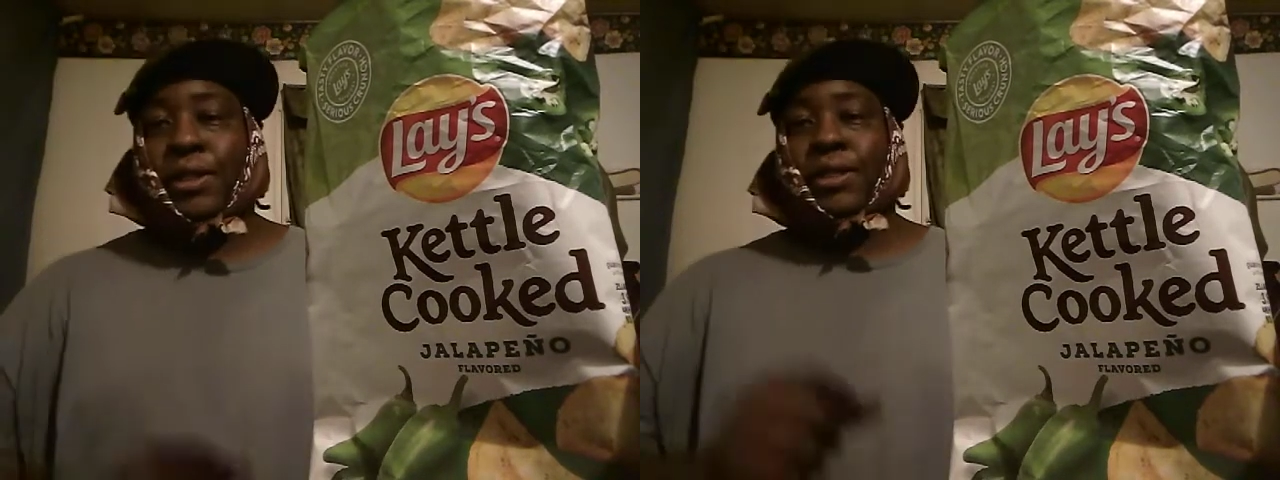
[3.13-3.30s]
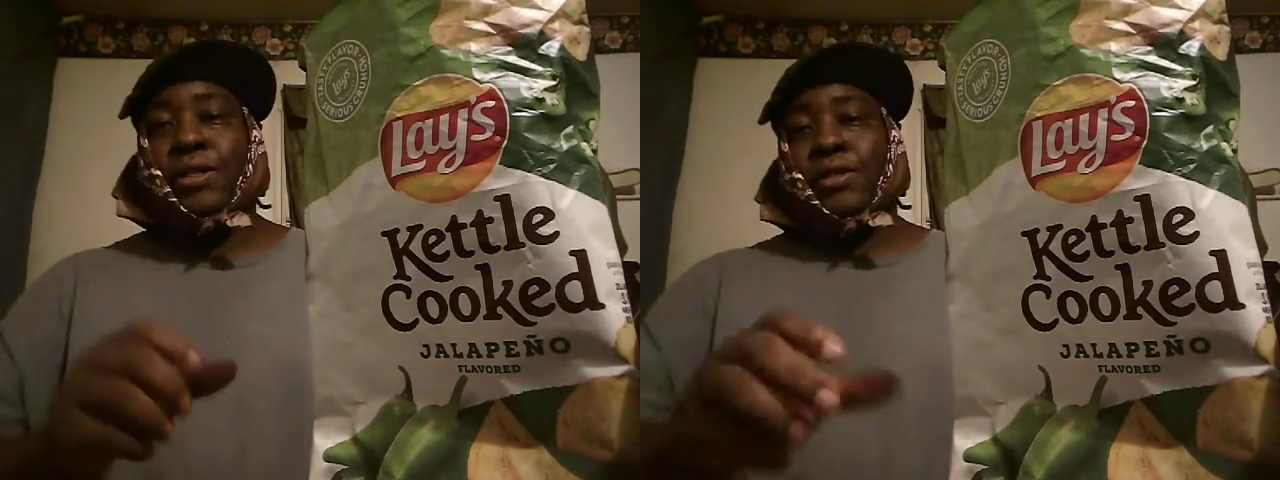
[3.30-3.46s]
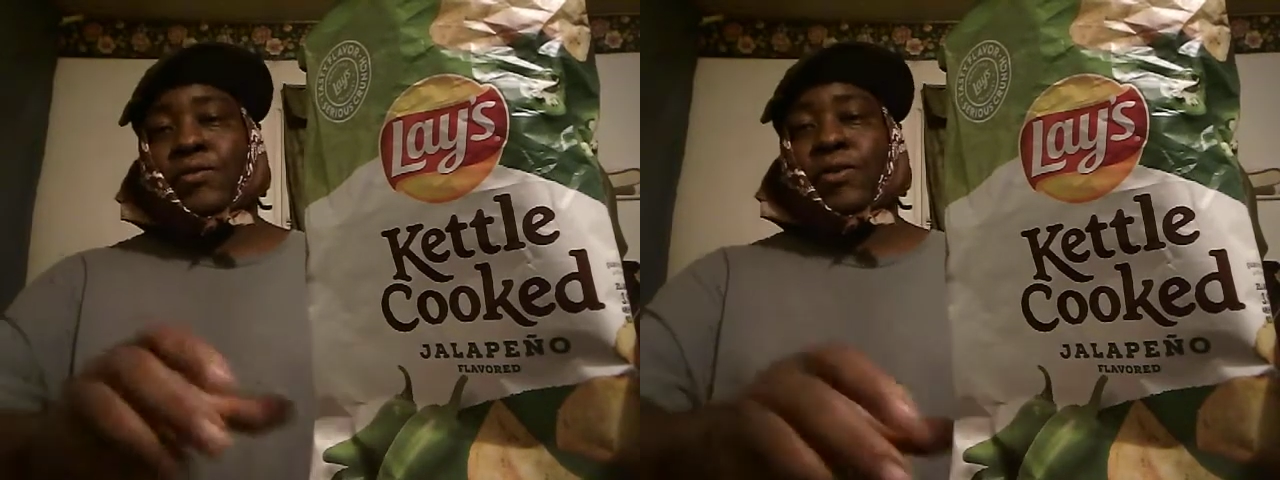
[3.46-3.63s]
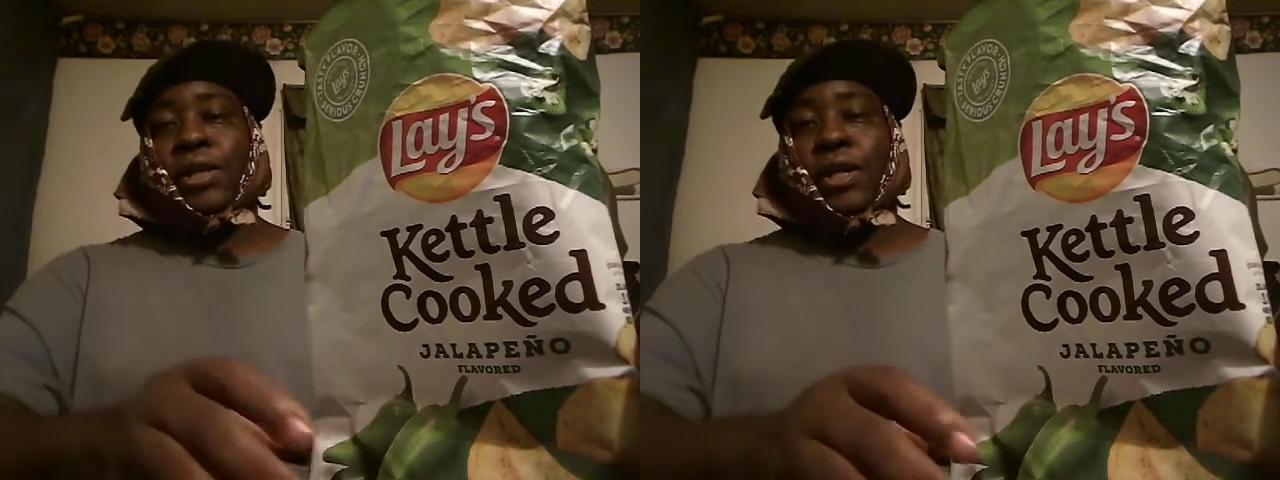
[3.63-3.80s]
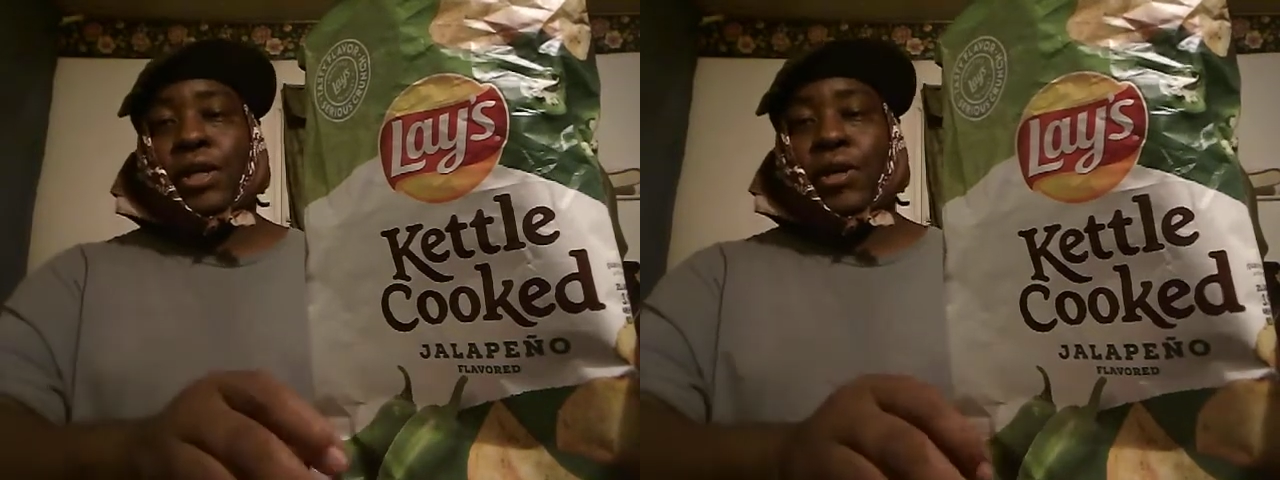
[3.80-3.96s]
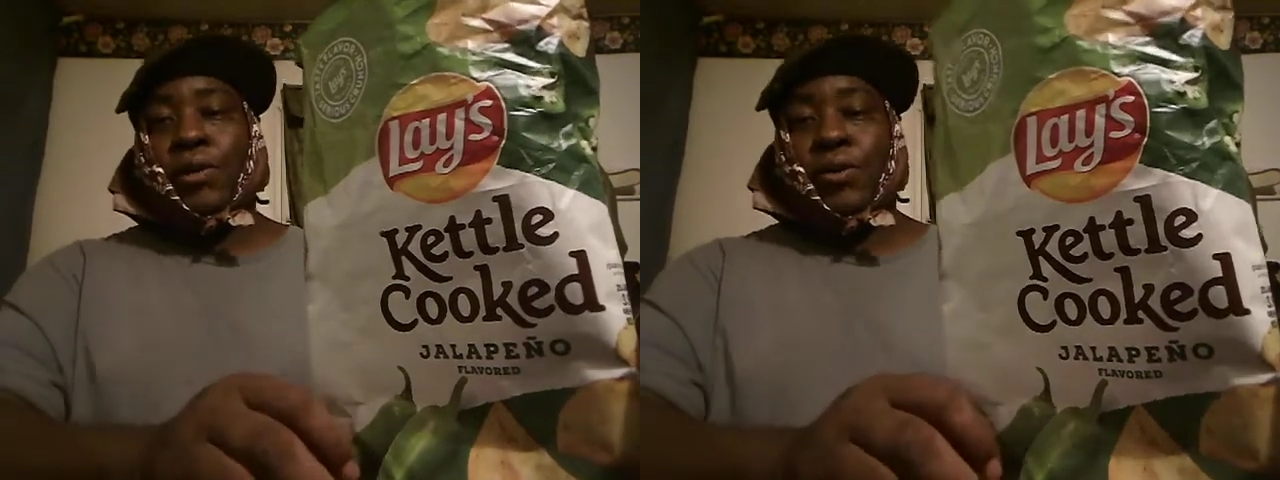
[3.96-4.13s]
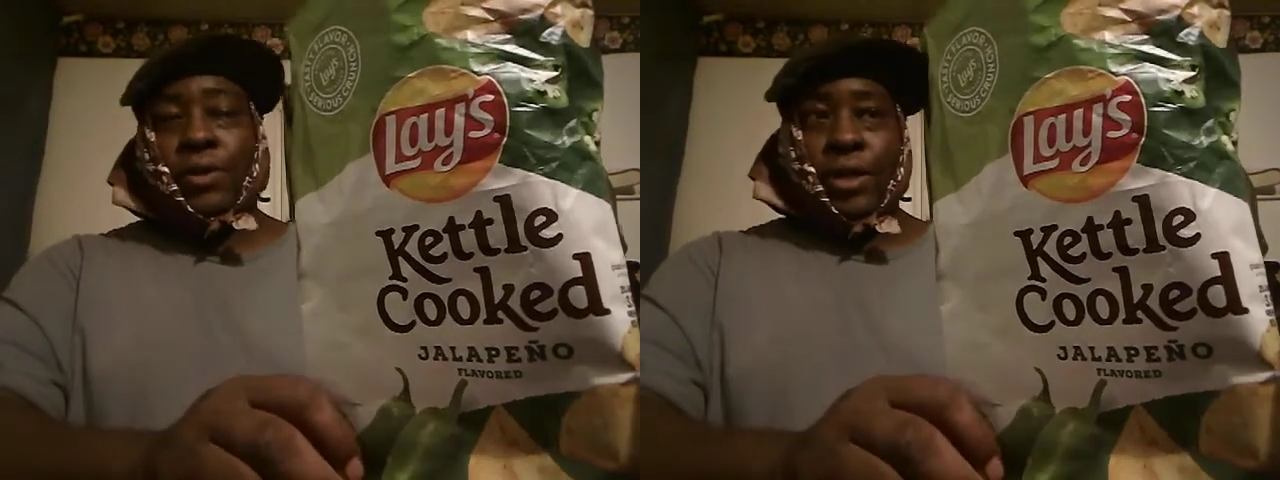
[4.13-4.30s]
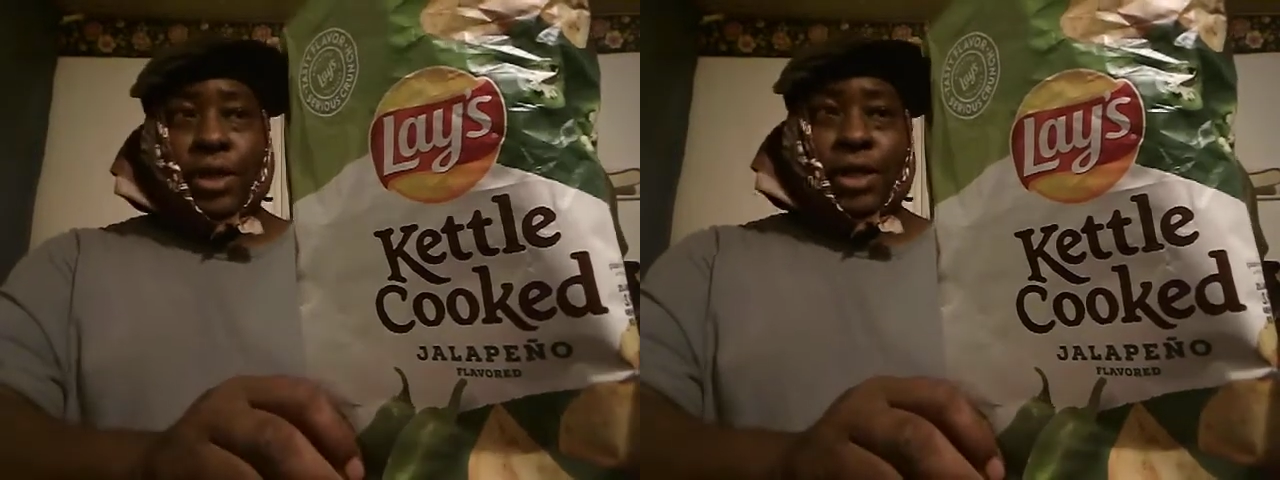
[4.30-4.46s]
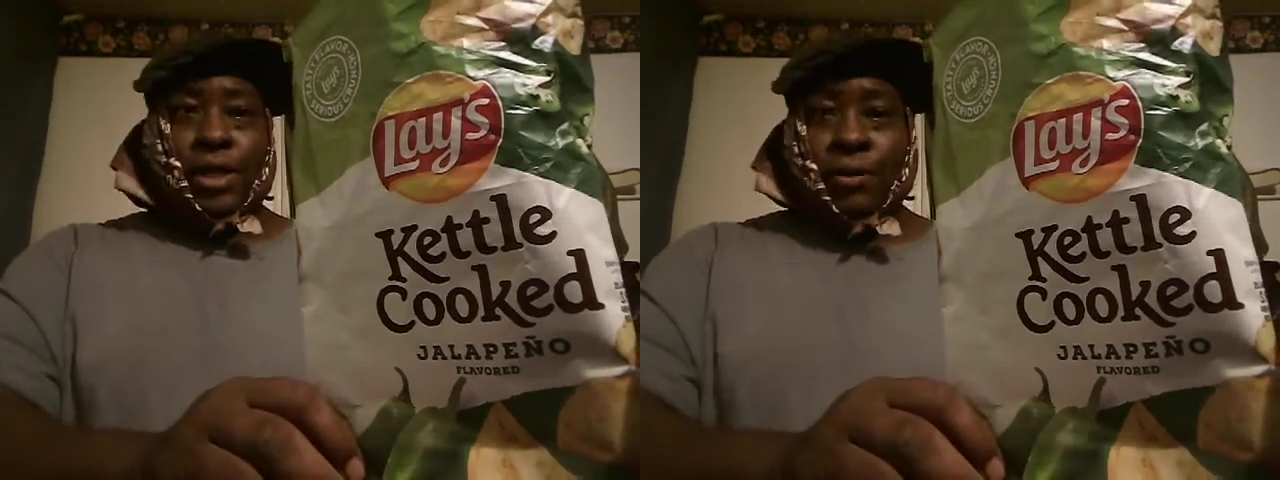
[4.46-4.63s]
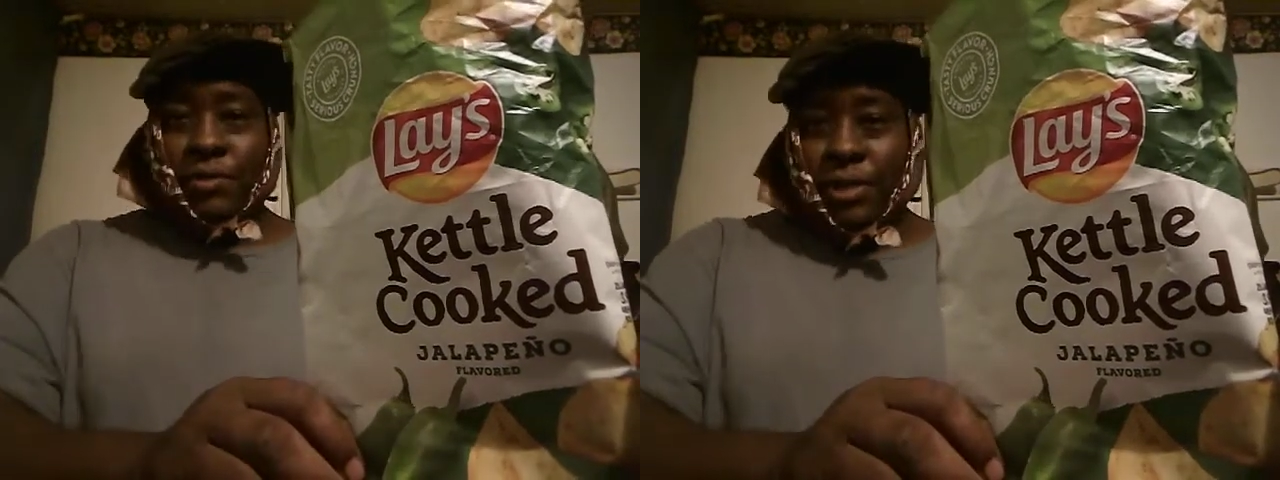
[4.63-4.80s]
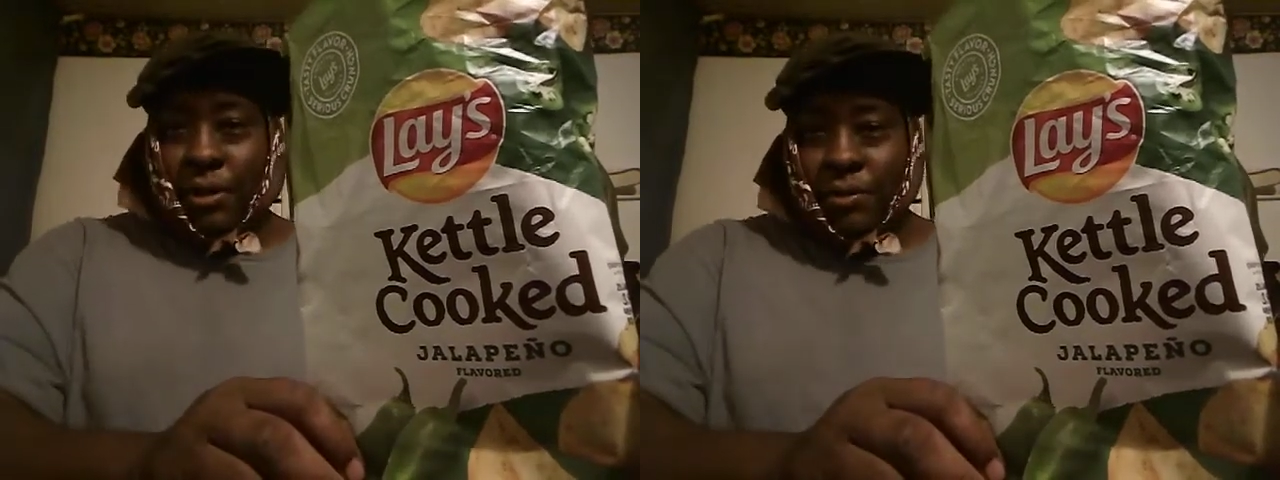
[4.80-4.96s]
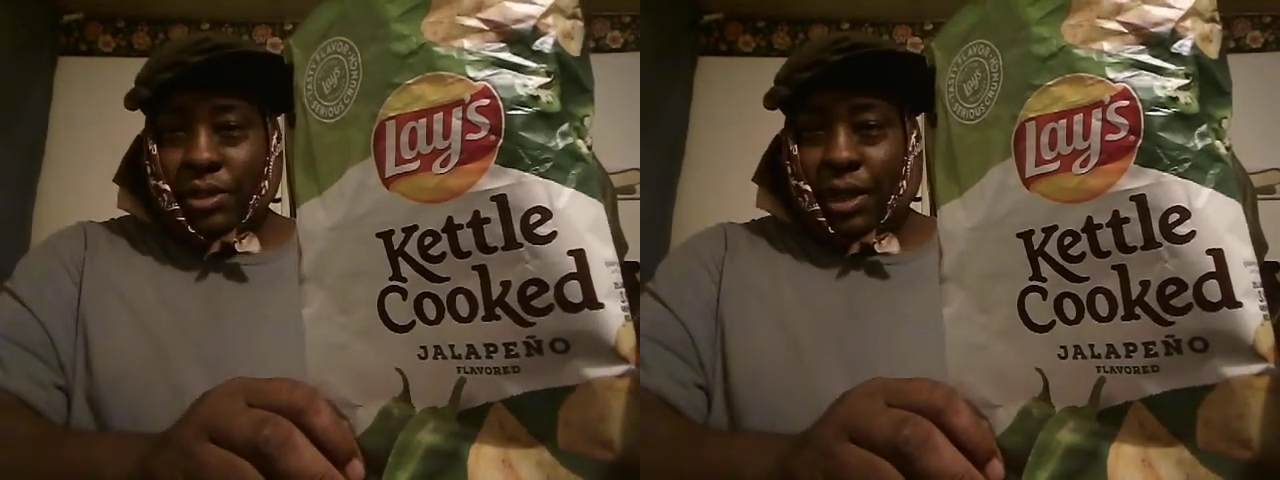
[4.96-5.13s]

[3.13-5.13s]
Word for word: In this video, I'm sharing with